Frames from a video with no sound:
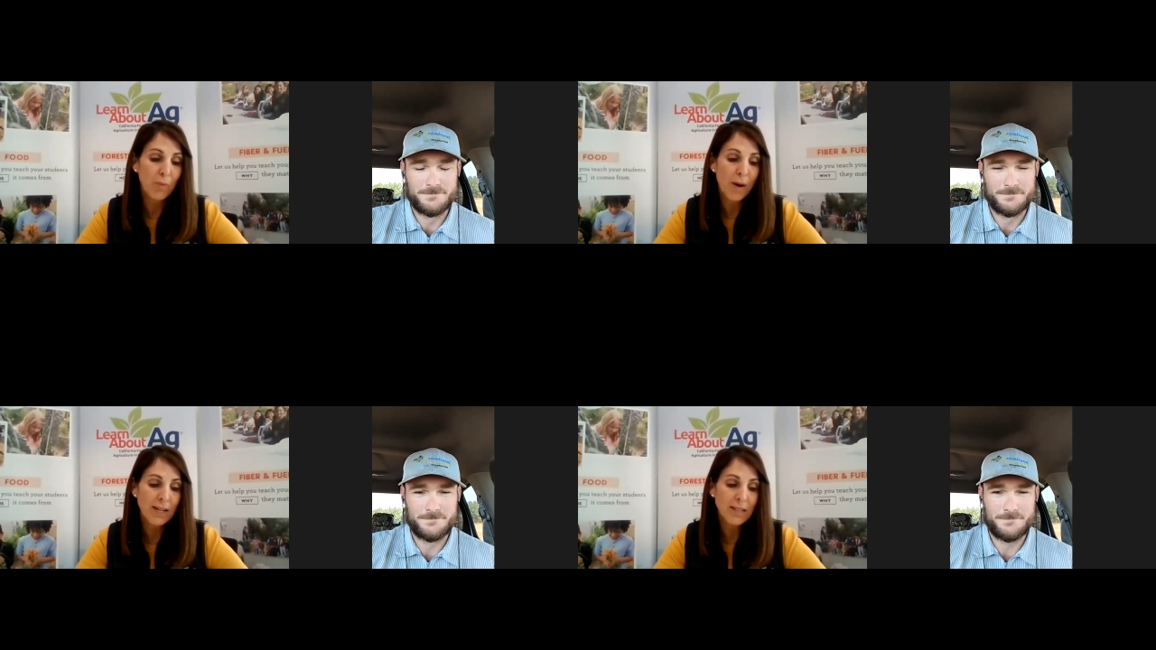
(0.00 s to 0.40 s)

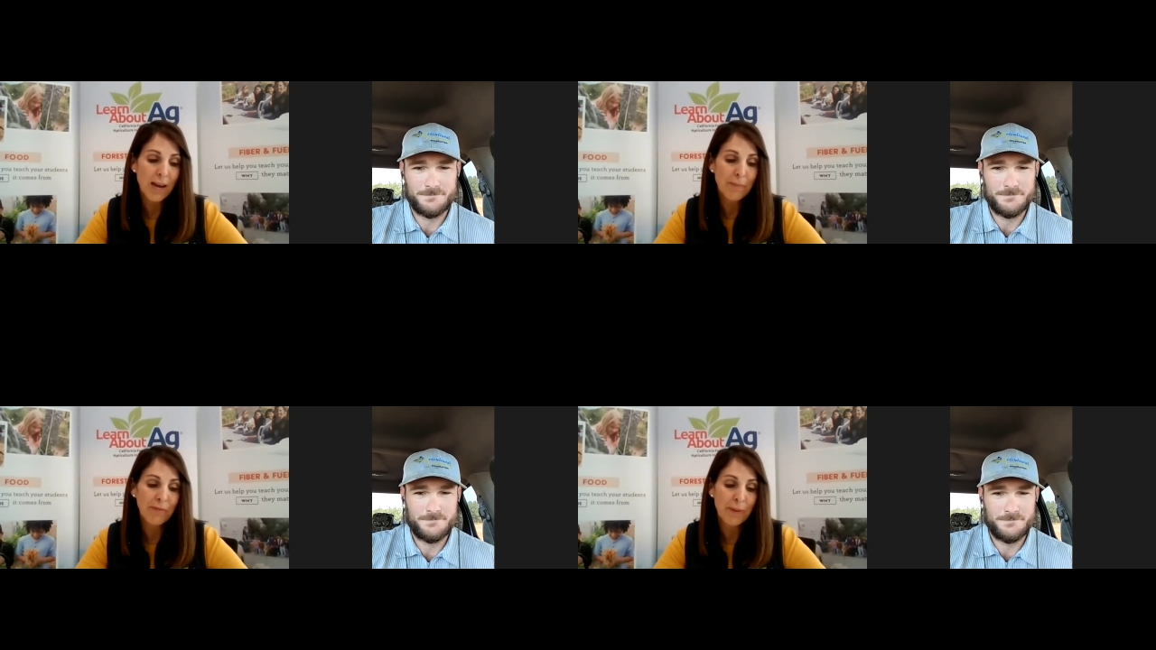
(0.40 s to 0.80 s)
Speaker 1: and what
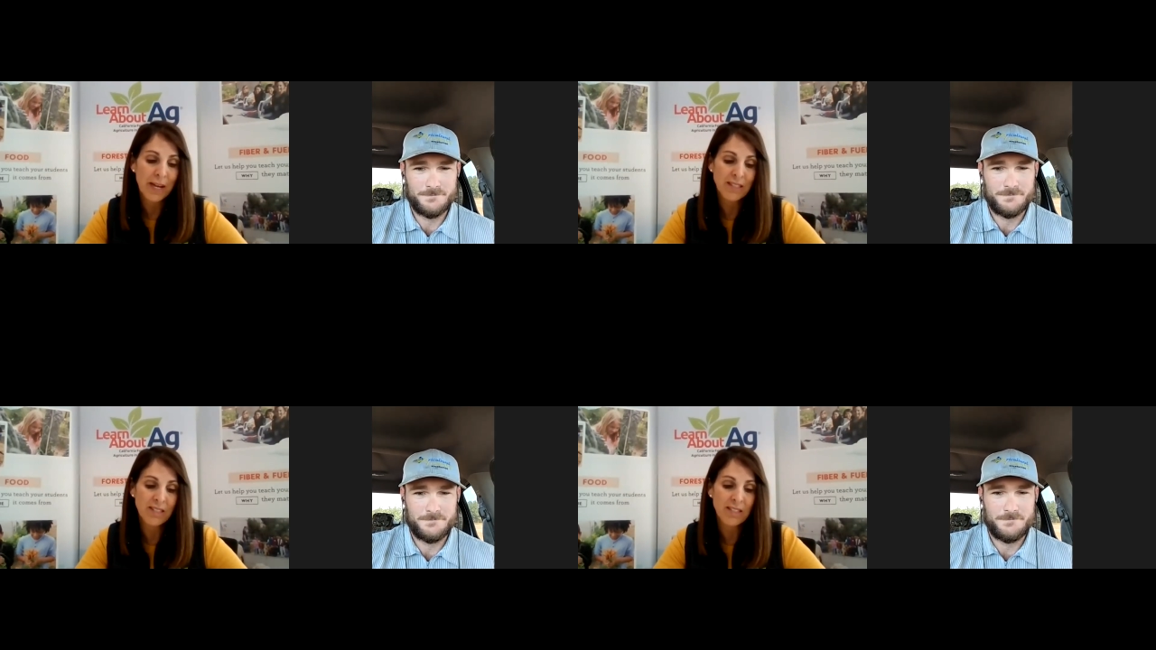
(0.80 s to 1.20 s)
type of
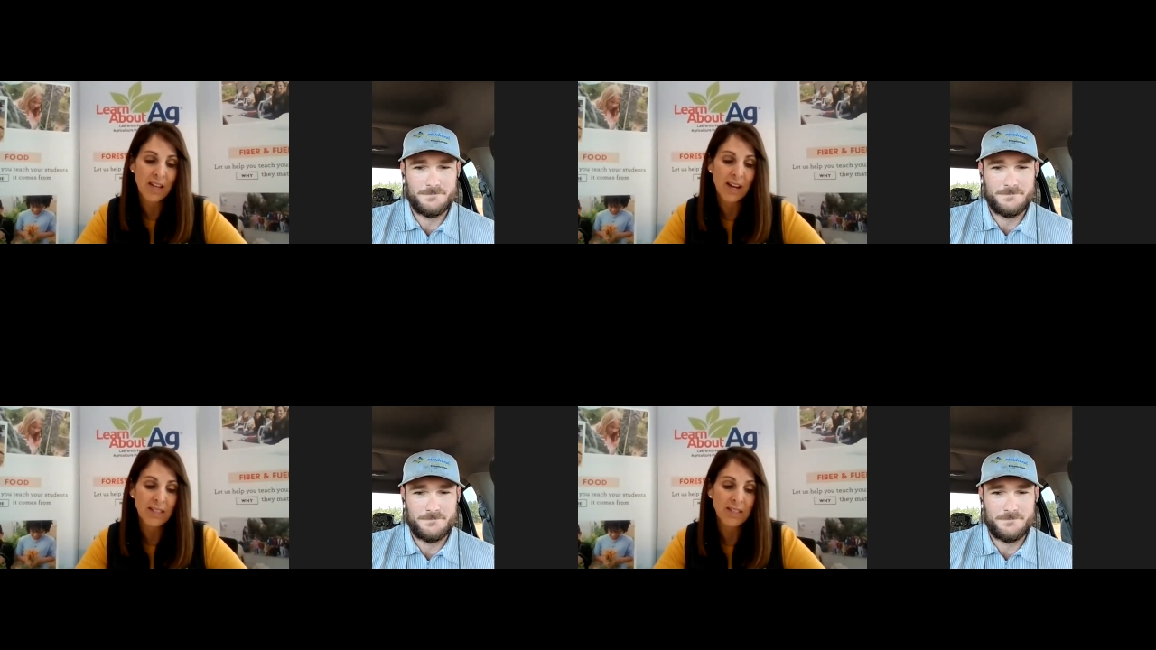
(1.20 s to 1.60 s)

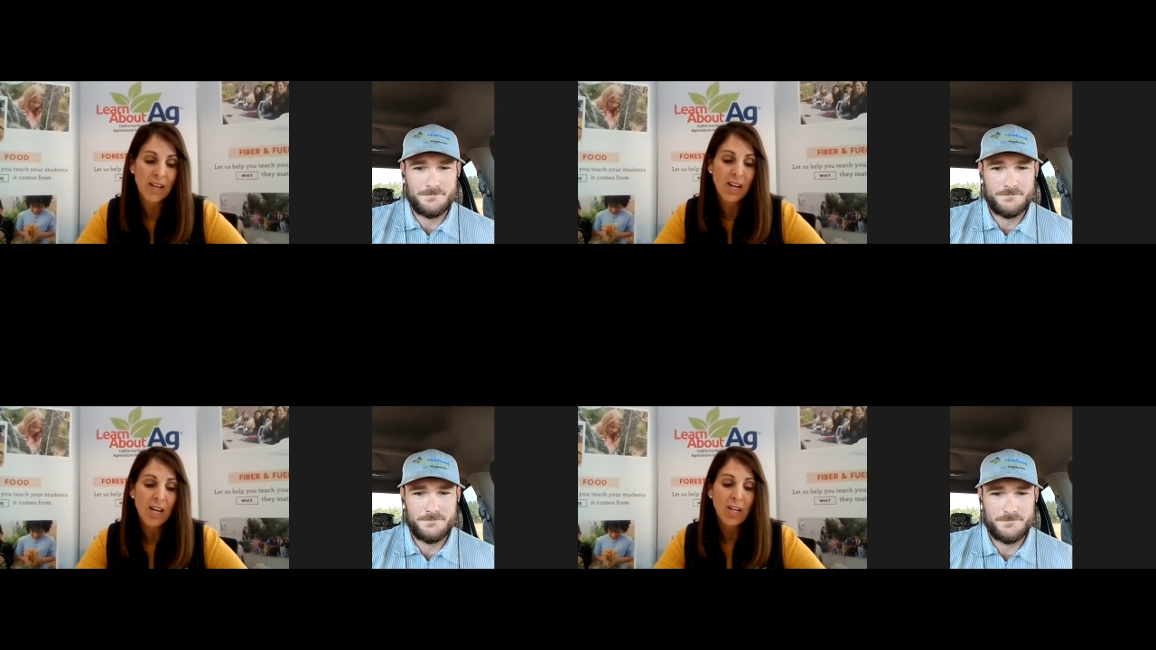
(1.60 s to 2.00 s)
pesticides
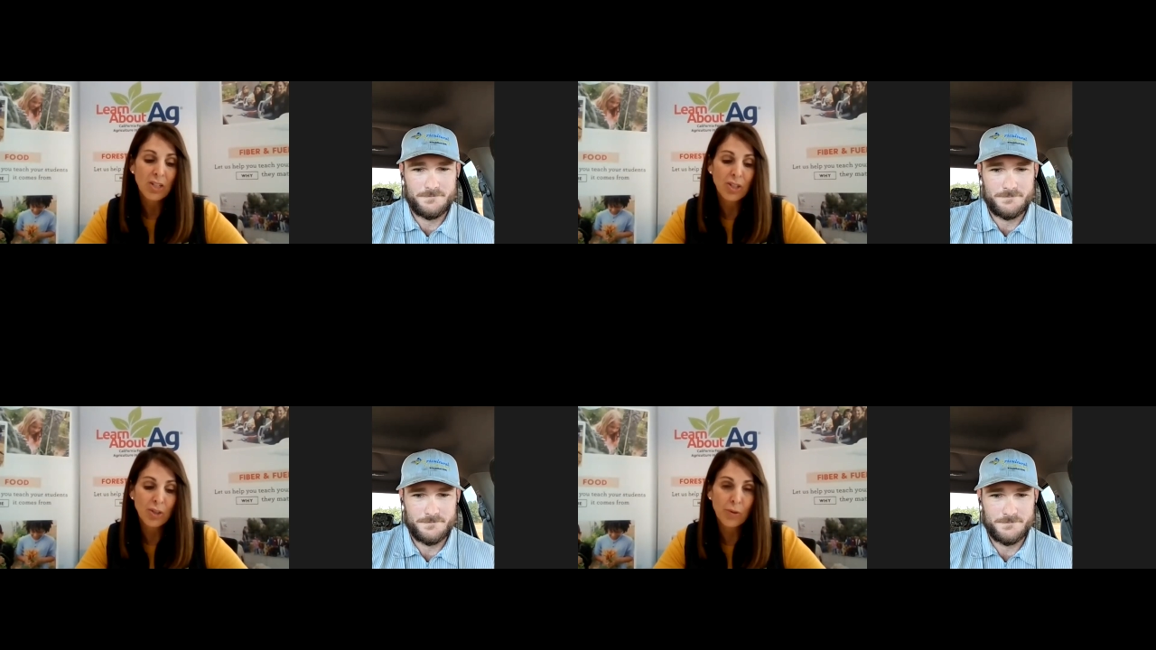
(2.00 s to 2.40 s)

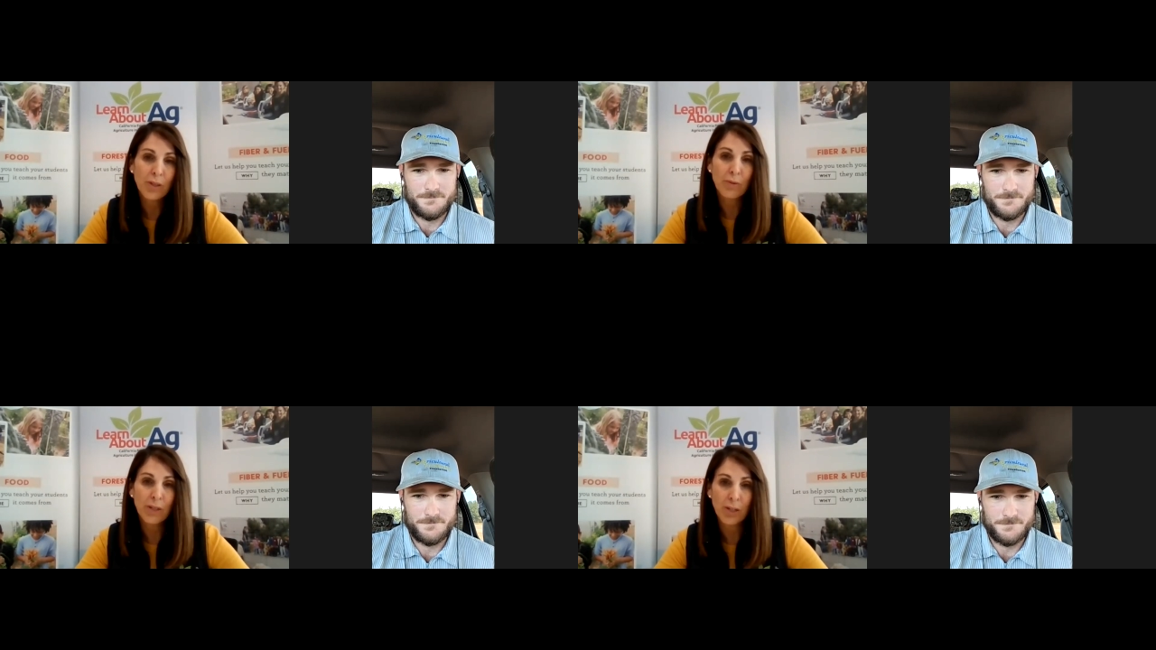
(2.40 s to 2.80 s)
do
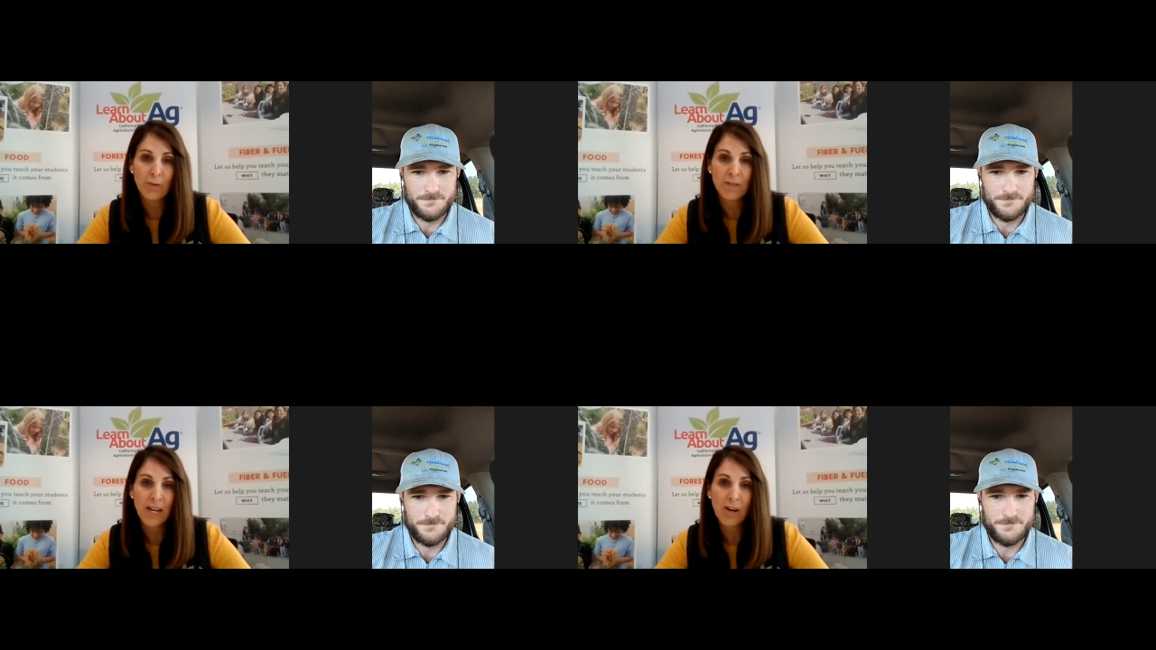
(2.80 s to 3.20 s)
you use?